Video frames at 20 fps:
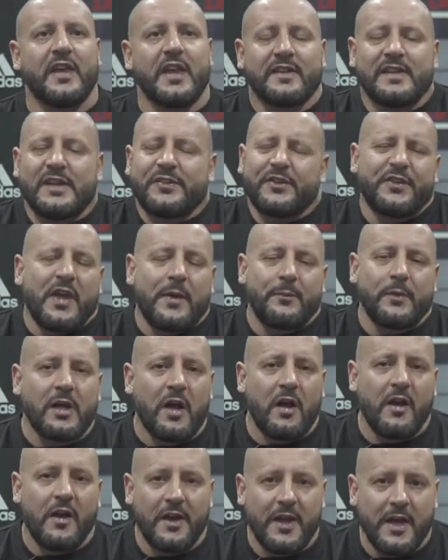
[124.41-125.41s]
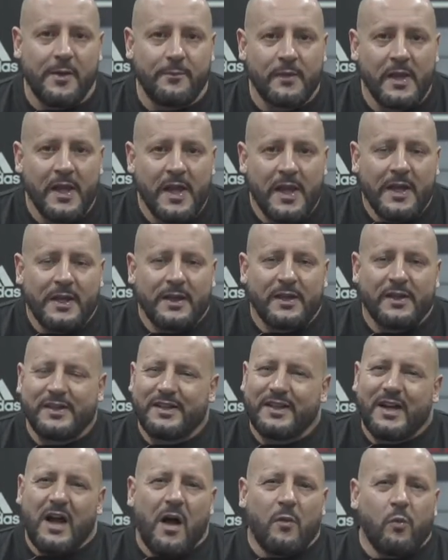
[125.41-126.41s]
That's the type of guy I am.
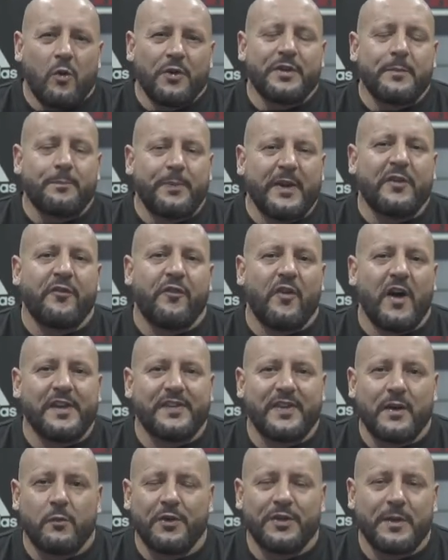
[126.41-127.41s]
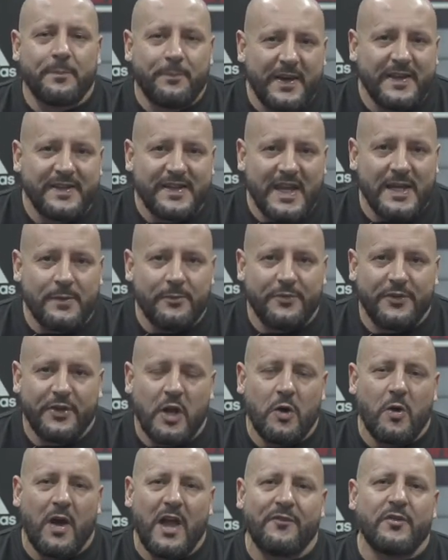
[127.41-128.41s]
I want the big fights, I want the big names, you
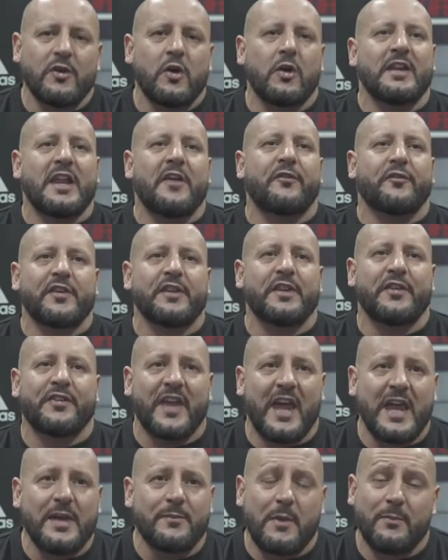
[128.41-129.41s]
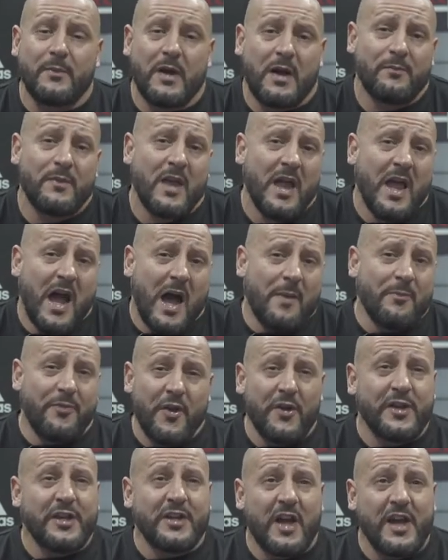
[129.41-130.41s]
know. I haven't got left in this game. I'm
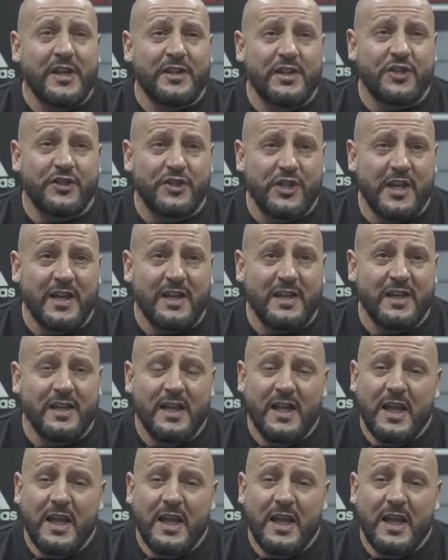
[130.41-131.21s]
39 this year.